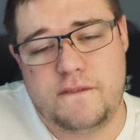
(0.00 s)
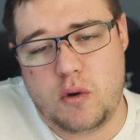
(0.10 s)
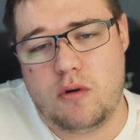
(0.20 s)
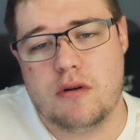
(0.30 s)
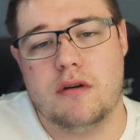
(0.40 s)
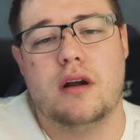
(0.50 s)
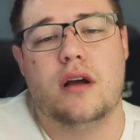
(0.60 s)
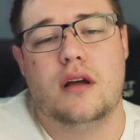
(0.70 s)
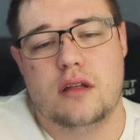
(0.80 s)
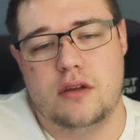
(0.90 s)
for
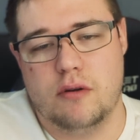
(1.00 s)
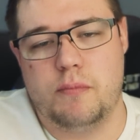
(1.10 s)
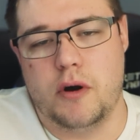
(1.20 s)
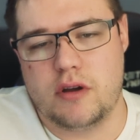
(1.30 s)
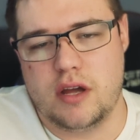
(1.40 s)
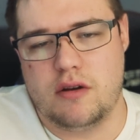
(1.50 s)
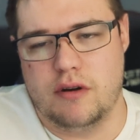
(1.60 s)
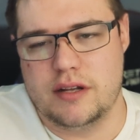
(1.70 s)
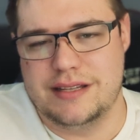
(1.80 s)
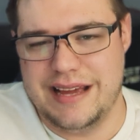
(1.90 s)
your
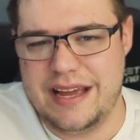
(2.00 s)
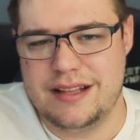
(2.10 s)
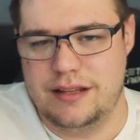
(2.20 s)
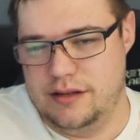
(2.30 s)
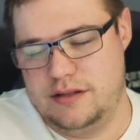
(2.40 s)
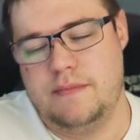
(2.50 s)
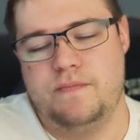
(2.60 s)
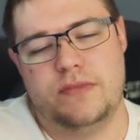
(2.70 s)
Pokecoin dailies.